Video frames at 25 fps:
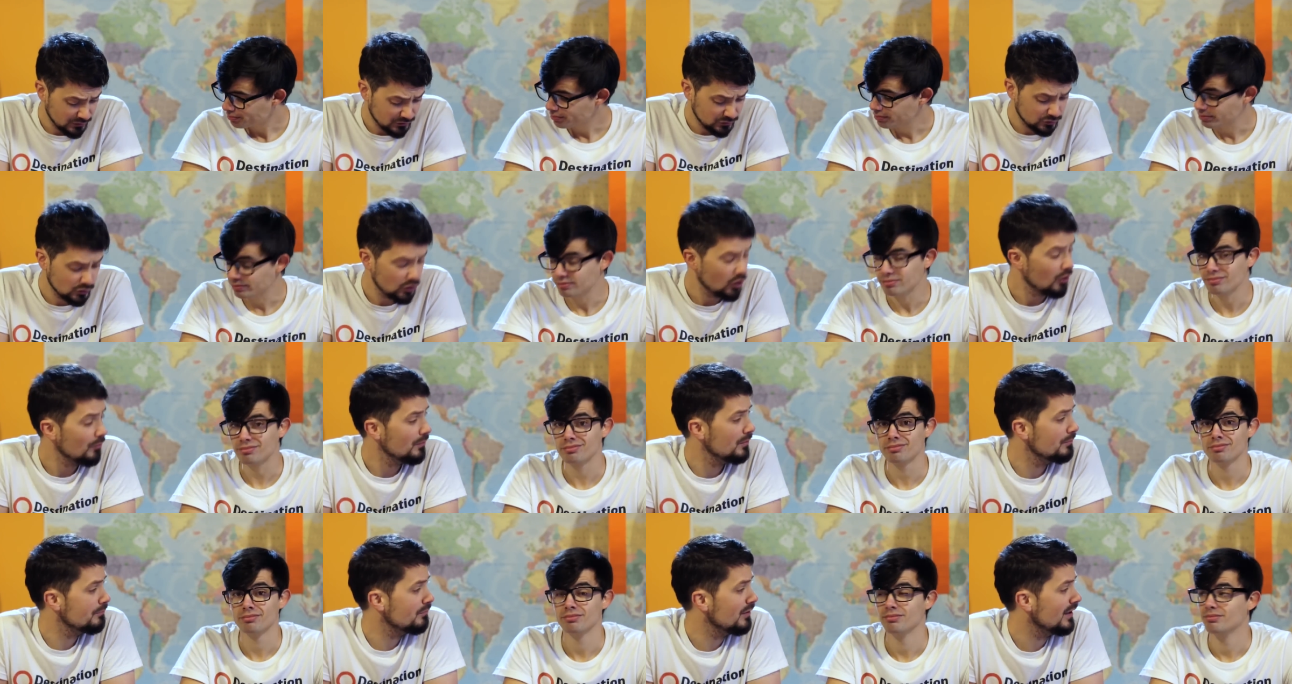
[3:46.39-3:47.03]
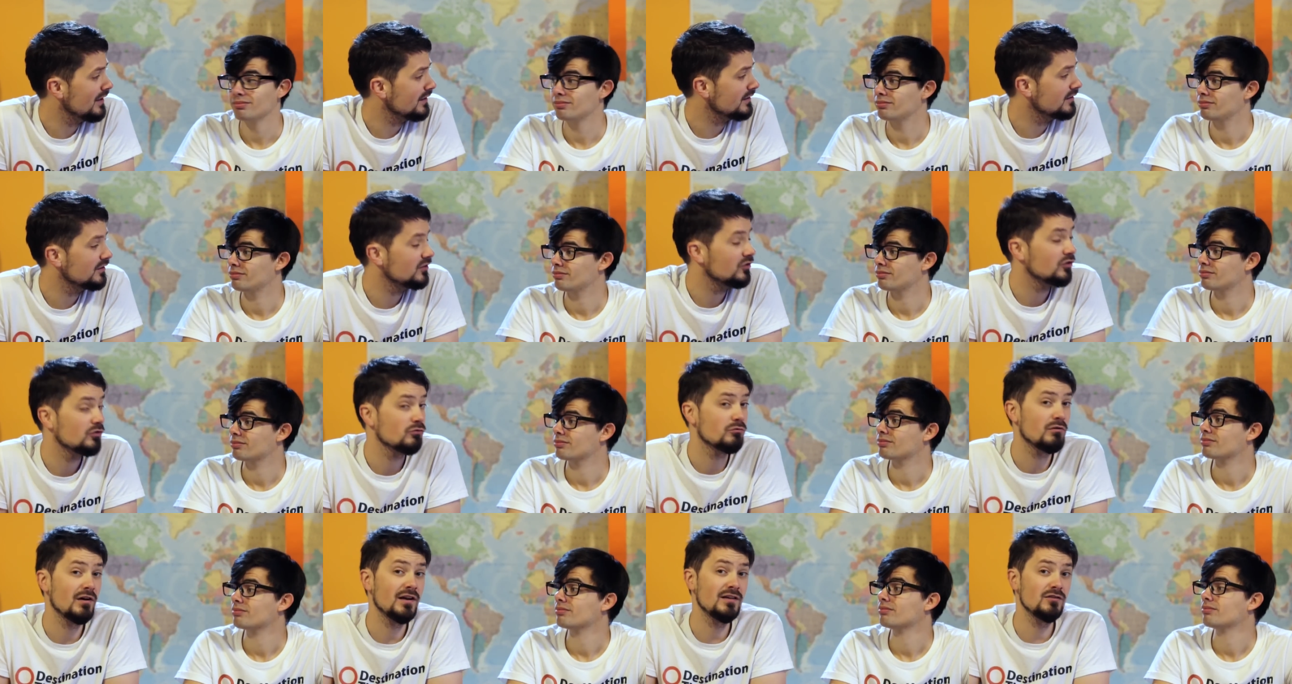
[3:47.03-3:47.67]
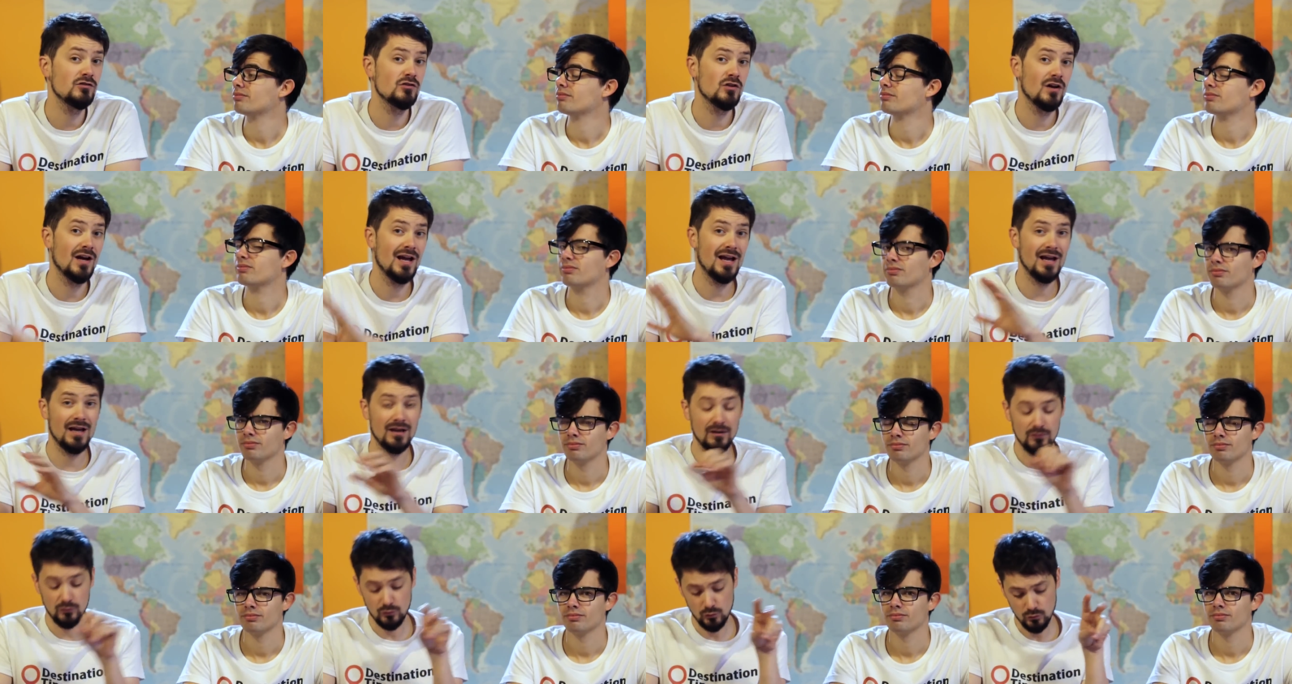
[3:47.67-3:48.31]
Speaker 1: it's common practice to raise your
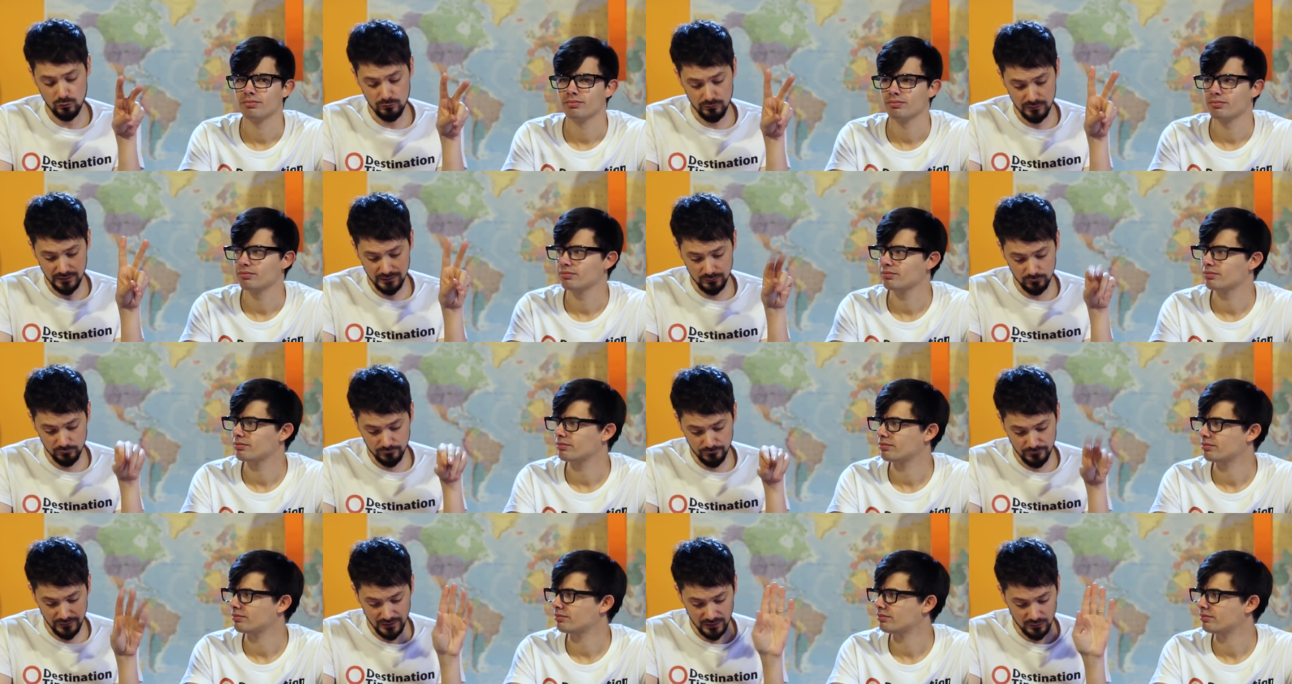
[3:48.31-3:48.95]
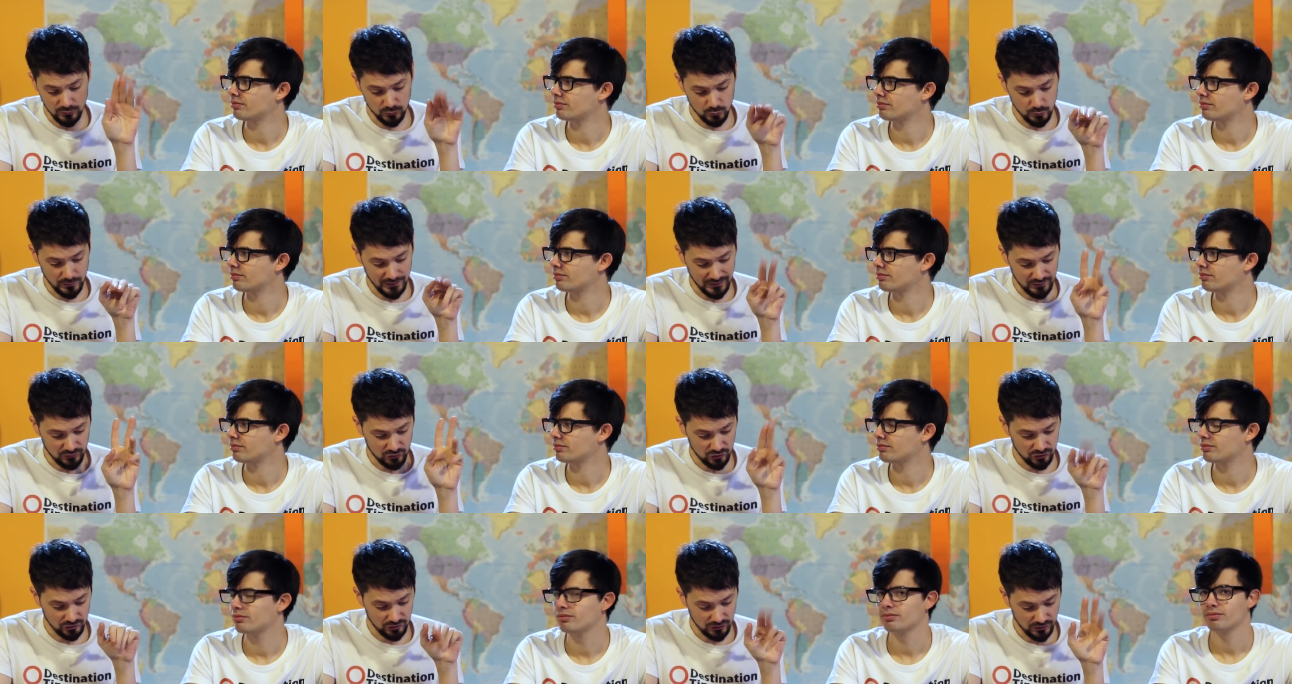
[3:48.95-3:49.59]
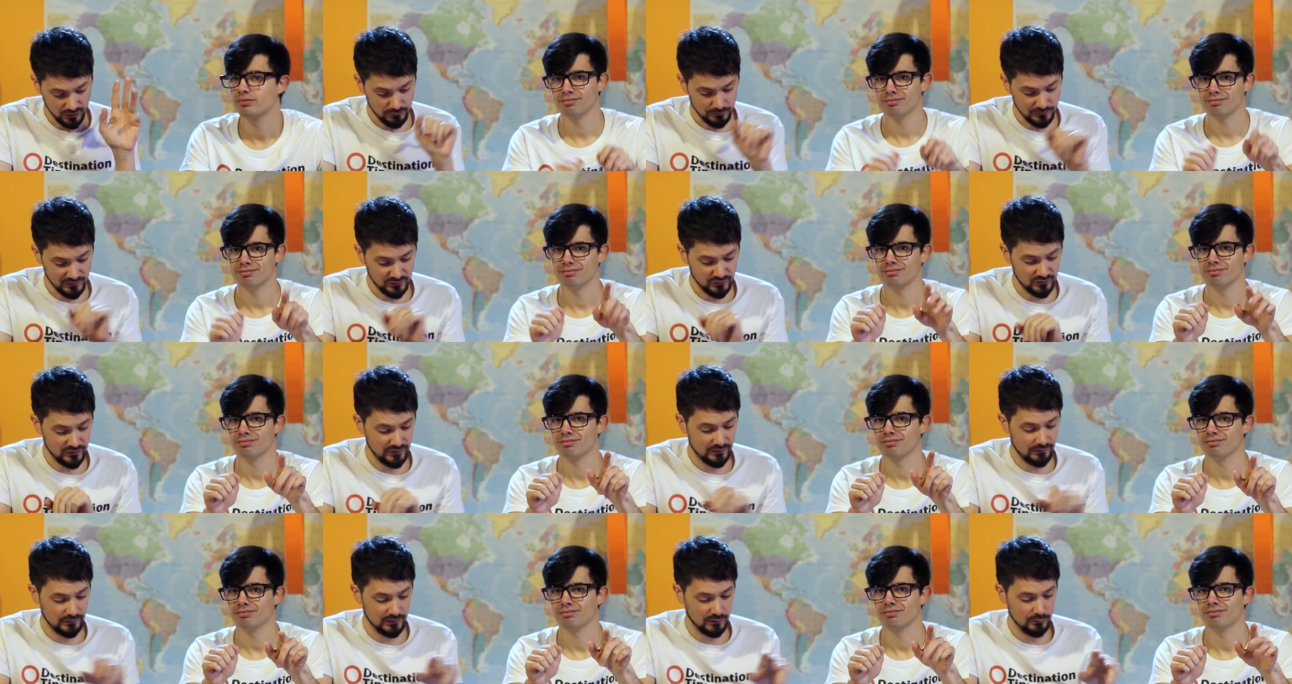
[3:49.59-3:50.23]
hand or a little finger twitch from the
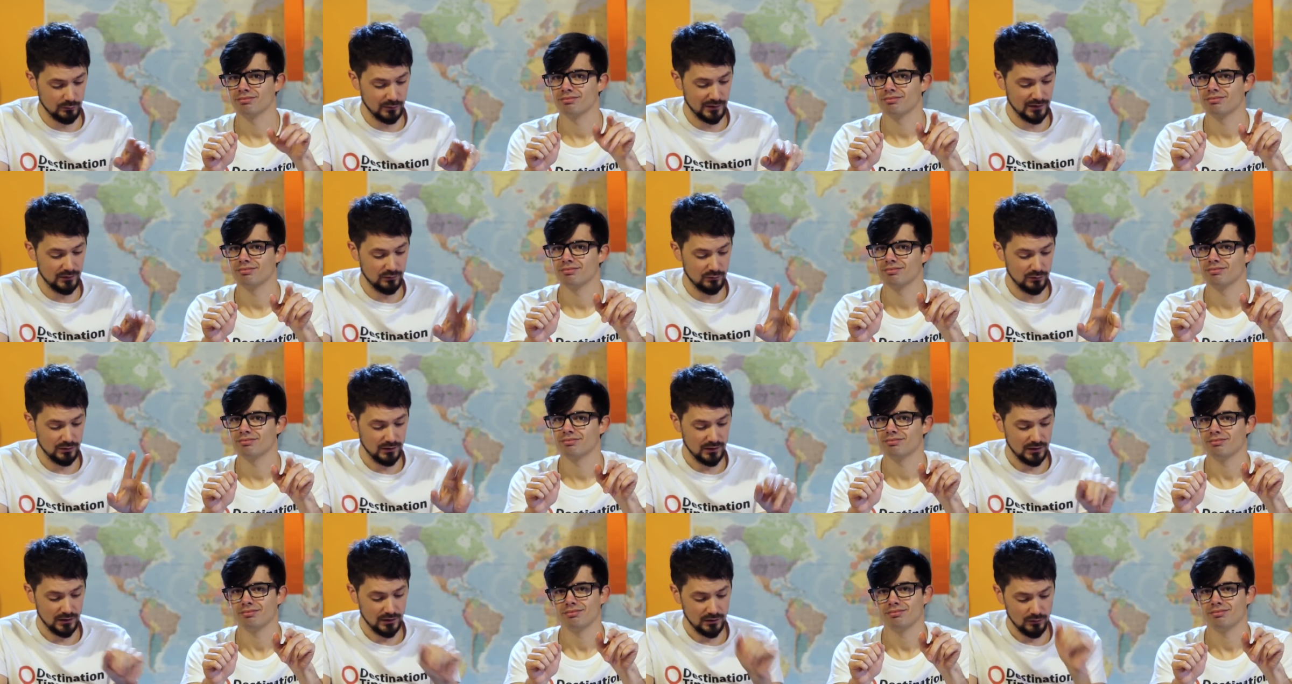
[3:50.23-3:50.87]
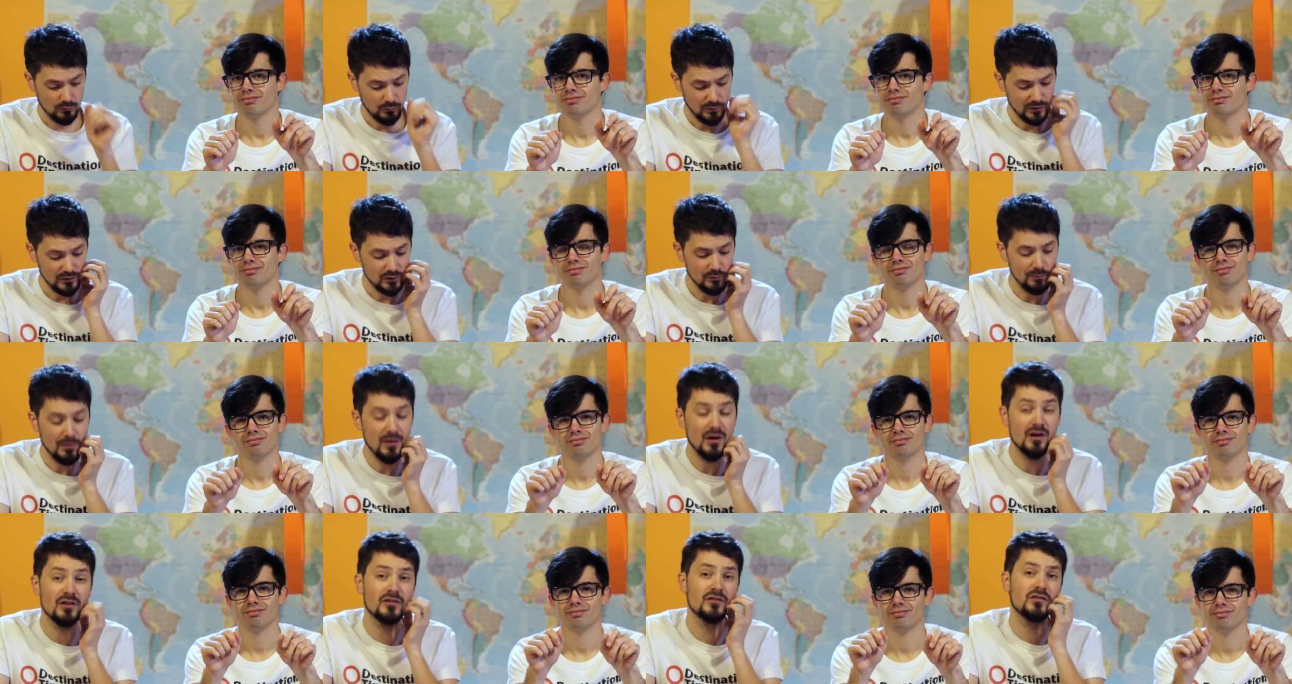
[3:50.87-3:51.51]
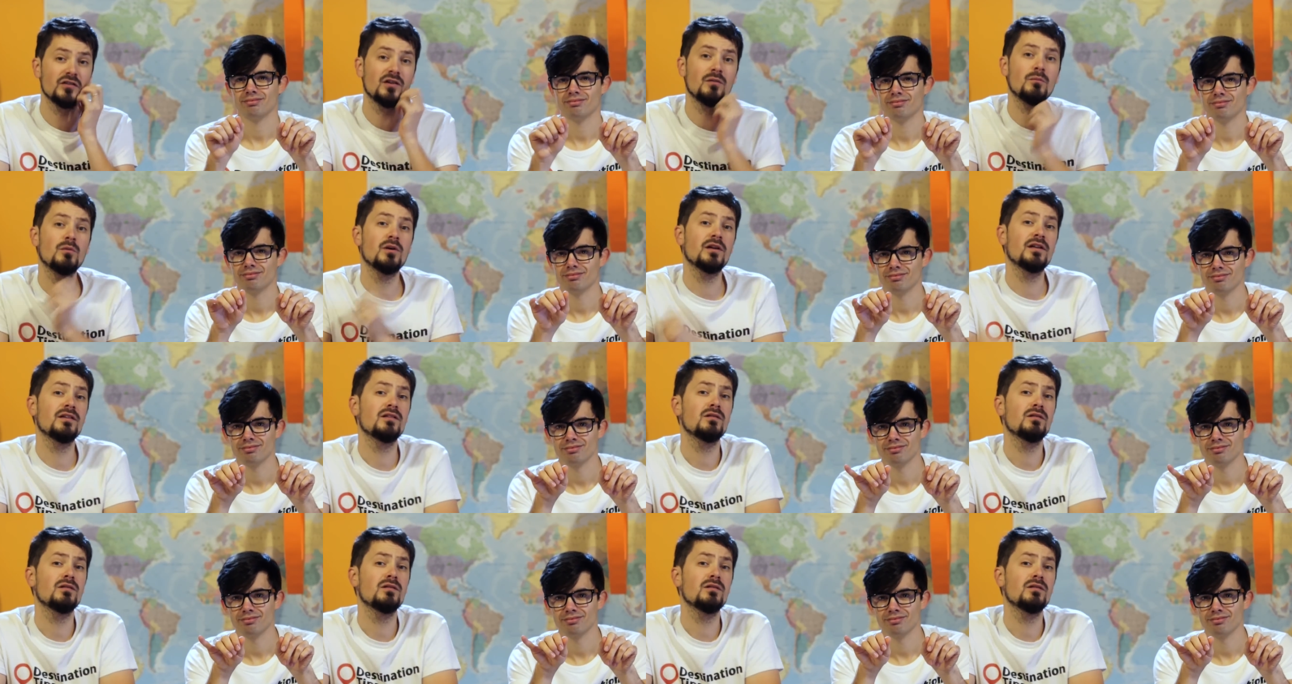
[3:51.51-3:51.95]
steering wheel when you pass someone.